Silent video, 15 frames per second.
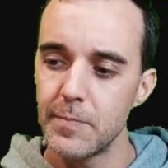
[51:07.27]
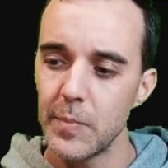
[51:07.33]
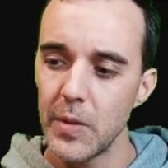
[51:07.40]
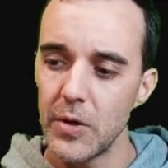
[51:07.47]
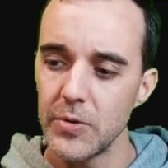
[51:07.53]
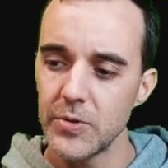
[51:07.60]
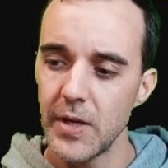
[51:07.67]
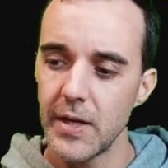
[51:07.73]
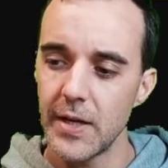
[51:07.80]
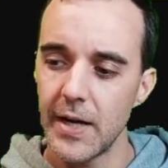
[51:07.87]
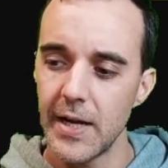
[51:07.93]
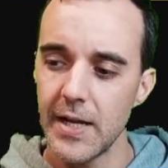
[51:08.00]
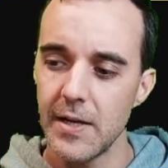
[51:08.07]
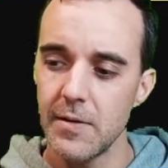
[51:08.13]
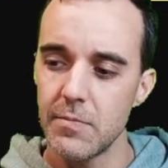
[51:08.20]
Jose,
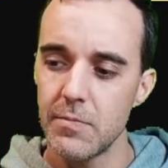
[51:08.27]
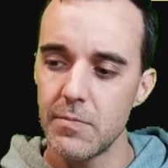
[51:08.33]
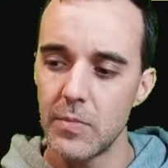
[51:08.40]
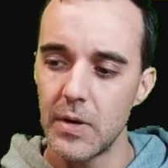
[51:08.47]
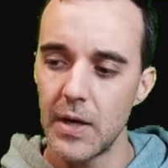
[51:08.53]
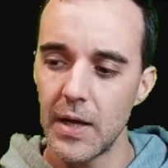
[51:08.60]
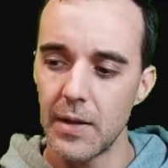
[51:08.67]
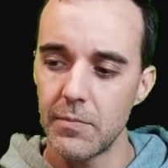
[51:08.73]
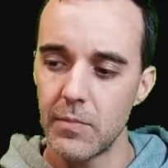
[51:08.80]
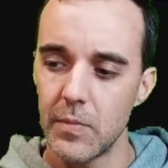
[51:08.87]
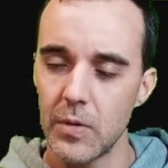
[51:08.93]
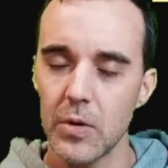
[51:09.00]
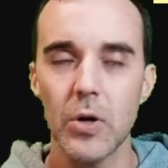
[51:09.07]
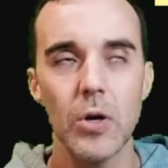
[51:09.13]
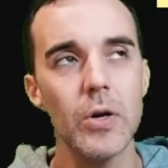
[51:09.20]
I'm
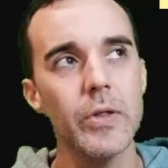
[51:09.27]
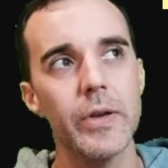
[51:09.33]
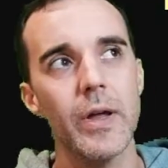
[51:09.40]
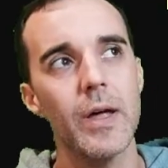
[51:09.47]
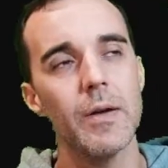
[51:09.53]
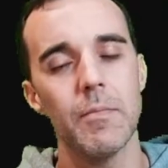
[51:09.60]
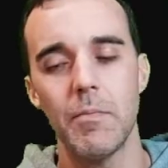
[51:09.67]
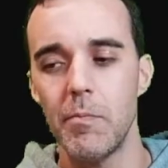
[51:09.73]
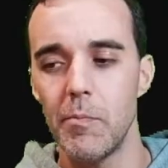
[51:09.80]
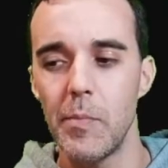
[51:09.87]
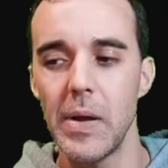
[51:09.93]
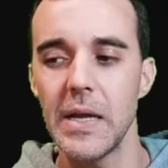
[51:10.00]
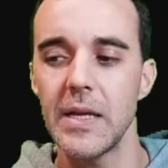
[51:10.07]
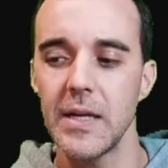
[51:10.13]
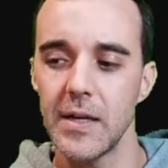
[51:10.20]
currently not
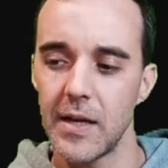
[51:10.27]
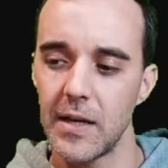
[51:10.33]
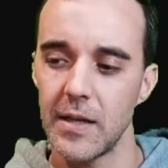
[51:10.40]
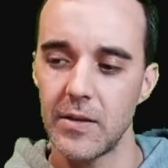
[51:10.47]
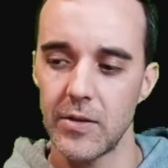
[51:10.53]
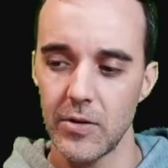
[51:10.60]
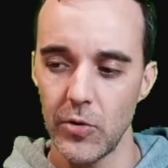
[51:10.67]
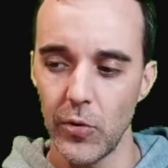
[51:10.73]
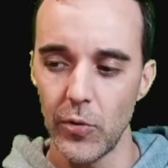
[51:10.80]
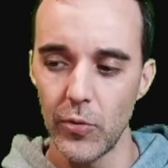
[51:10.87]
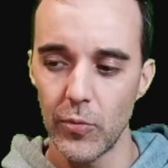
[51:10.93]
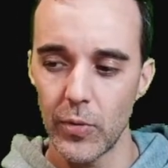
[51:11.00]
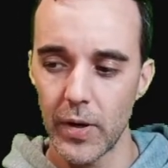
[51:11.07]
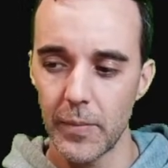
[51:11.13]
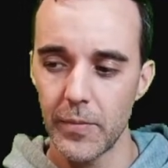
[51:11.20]
making anything new.
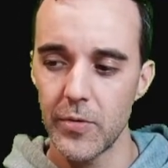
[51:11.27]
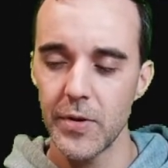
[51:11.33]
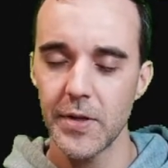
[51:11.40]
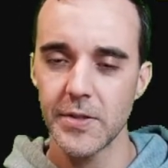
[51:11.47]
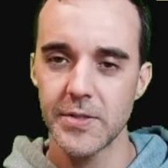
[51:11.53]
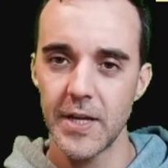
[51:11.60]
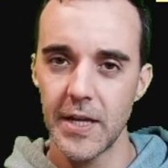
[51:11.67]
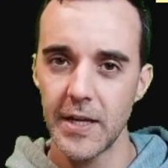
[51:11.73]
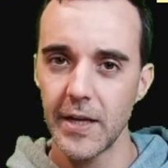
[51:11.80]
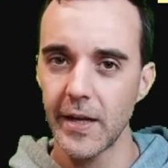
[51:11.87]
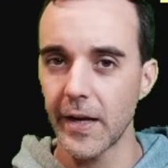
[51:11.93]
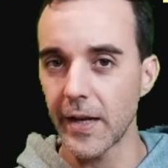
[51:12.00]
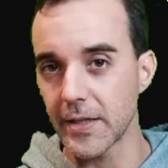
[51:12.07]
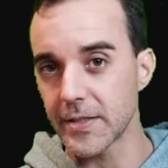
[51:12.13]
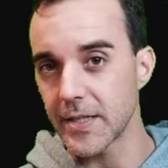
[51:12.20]
What I'm doing is taking an
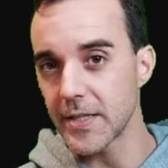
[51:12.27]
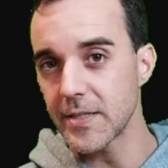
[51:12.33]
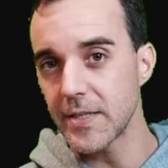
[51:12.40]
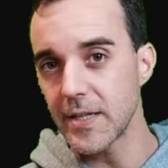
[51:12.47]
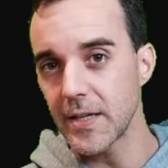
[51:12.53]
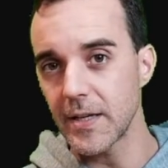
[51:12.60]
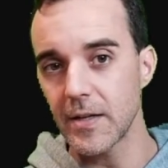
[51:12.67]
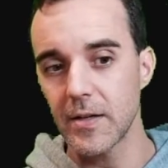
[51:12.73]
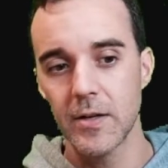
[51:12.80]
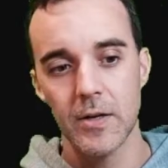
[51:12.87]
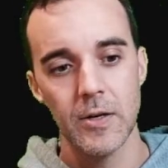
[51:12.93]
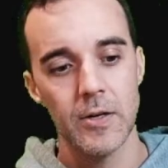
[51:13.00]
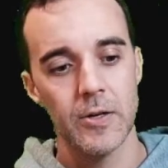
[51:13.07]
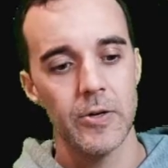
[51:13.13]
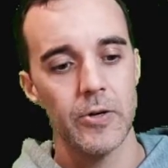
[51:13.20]
existing
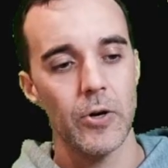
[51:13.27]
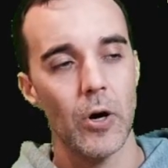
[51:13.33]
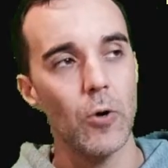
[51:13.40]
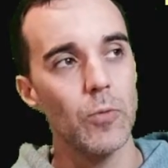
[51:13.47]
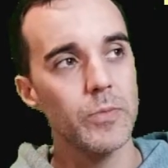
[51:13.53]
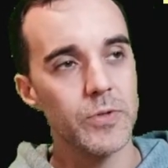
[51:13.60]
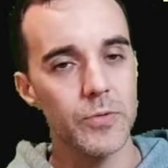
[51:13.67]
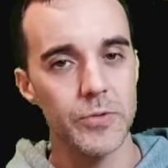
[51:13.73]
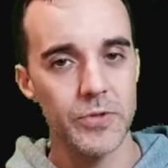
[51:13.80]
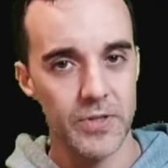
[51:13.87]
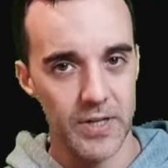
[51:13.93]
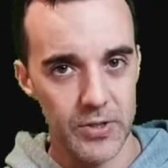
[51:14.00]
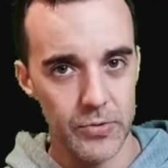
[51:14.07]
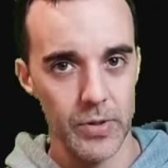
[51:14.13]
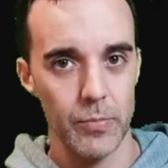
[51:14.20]
homeschool
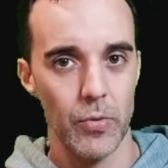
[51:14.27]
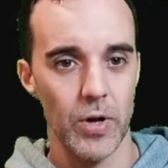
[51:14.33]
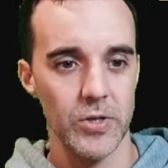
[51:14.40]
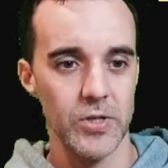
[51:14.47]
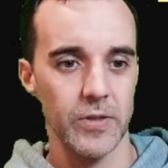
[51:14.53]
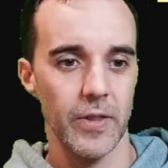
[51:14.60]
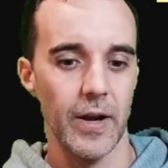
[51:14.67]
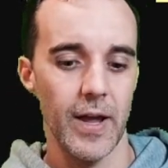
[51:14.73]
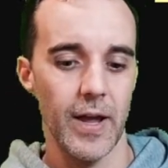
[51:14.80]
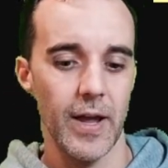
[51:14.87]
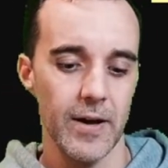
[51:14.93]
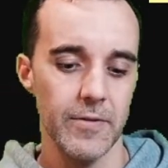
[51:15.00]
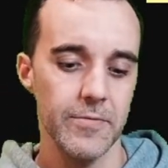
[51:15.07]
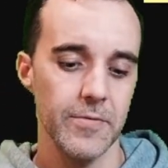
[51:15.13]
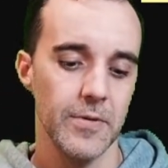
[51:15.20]
scheduling project that I
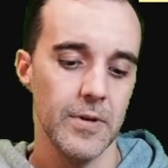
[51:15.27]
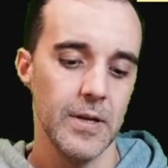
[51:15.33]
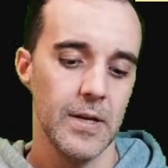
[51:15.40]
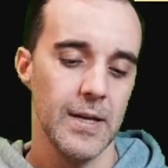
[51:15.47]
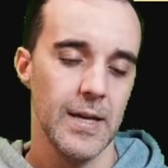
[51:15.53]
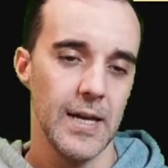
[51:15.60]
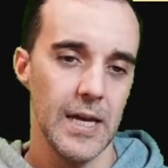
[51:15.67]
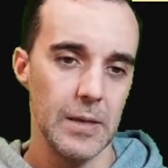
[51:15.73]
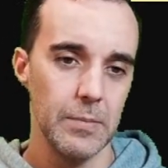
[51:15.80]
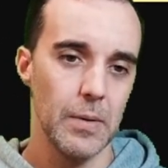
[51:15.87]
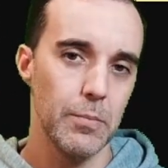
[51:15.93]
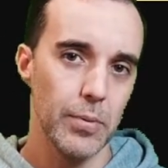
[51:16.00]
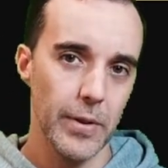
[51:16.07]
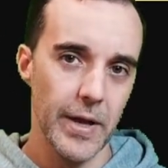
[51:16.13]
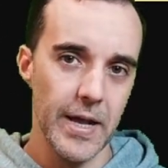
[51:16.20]
have, and my
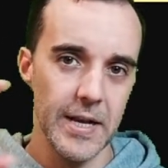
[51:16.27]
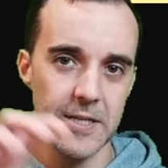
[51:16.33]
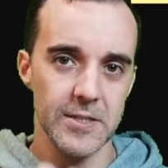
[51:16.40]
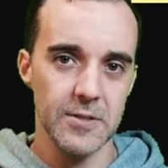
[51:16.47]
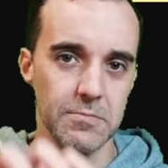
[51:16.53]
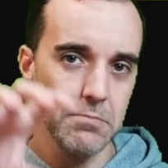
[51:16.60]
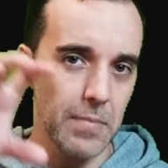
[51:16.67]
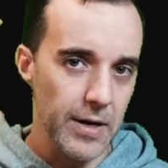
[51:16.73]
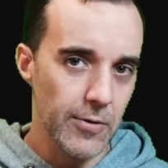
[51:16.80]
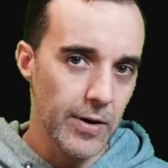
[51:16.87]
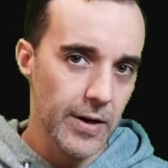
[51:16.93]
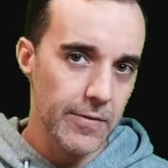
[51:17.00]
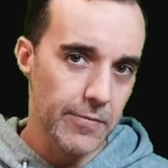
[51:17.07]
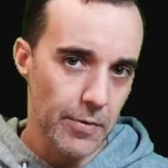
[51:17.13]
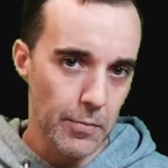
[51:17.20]
plan is to migrate
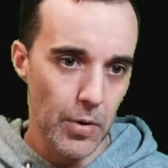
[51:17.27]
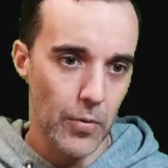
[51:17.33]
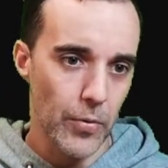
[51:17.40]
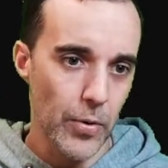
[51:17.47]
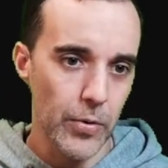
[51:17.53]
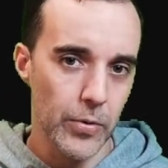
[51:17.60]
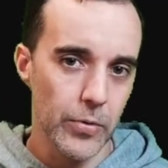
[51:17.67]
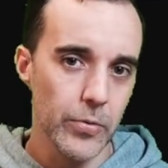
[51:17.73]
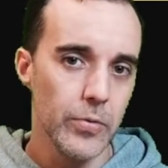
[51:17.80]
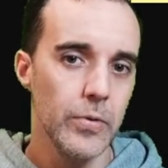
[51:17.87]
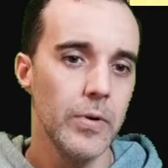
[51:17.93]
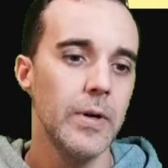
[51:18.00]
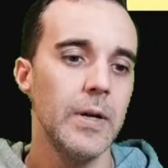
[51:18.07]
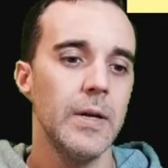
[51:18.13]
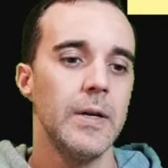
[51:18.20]
it from Heroku
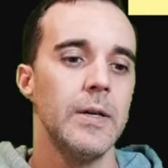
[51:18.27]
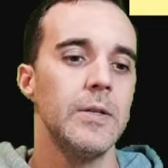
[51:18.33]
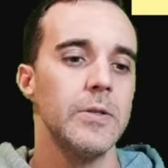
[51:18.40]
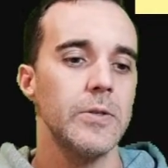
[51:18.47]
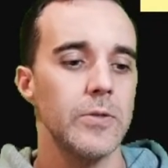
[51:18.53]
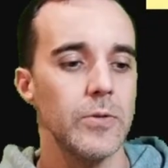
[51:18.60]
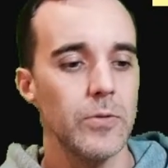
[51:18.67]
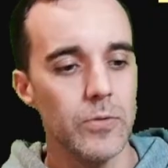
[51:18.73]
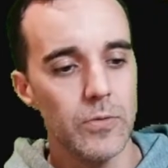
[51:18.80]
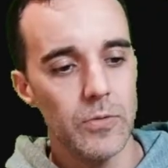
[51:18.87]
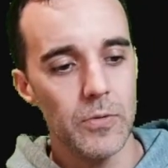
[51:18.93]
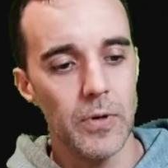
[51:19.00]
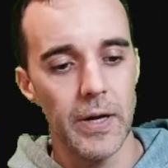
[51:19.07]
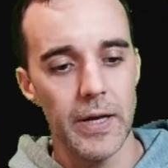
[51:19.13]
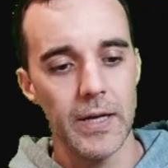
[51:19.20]

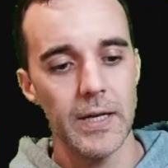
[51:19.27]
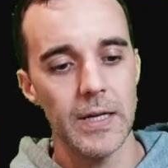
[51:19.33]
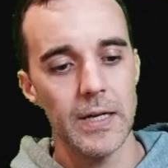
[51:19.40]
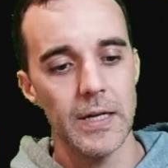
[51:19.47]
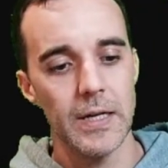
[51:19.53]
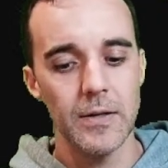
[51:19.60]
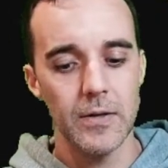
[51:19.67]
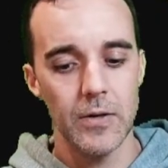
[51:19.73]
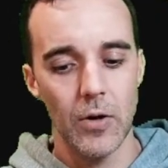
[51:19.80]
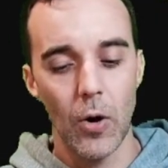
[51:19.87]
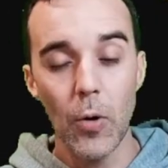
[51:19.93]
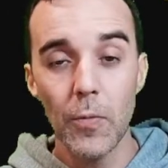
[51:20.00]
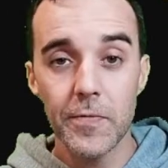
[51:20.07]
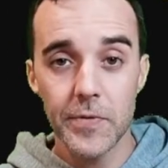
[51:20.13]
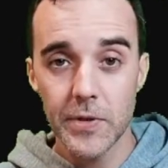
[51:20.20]
to a
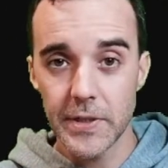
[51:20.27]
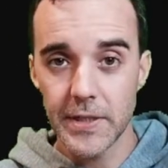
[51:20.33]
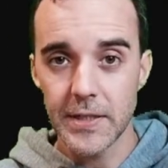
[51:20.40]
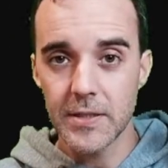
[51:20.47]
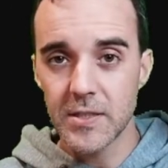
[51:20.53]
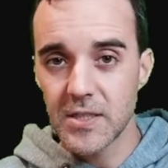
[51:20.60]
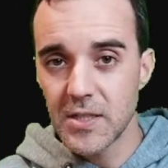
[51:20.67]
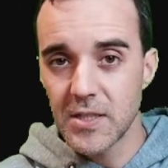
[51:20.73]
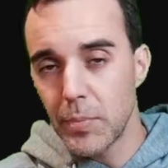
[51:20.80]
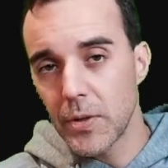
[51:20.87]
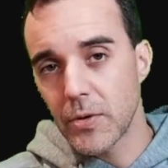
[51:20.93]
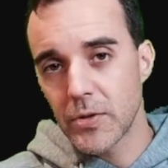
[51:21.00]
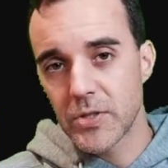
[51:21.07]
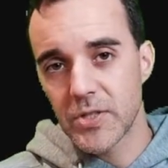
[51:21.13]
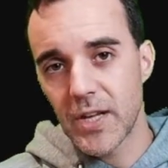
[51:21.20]
hopefully
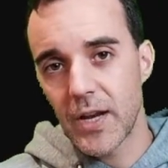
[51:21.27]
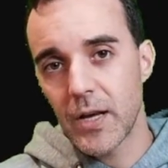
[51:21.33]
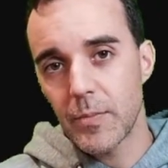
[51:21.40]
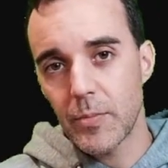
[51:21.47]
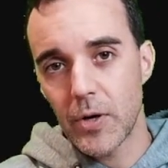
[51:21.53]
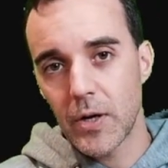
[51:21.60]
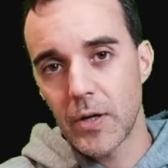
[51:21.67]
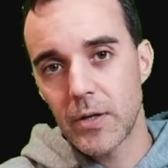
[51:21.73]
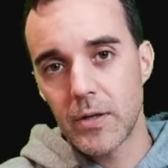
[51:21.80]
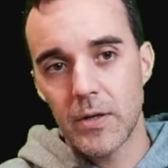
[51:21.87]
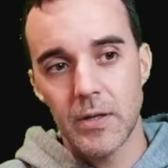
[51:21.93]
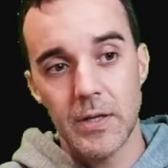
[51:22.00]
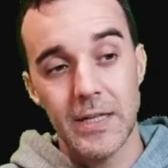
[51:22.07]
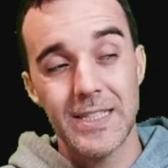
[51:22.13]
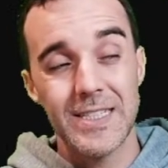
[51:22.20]
simpler setup on
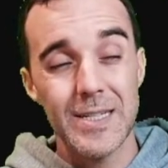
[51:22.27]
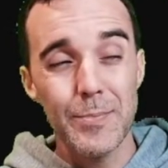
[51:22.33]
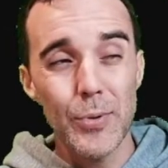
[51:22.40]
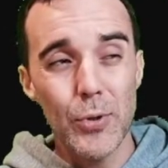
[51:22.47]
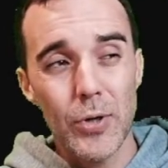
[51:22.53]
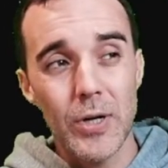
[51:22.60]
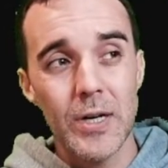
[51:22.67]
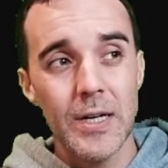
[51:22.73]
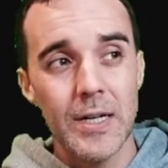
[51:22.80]
simpler,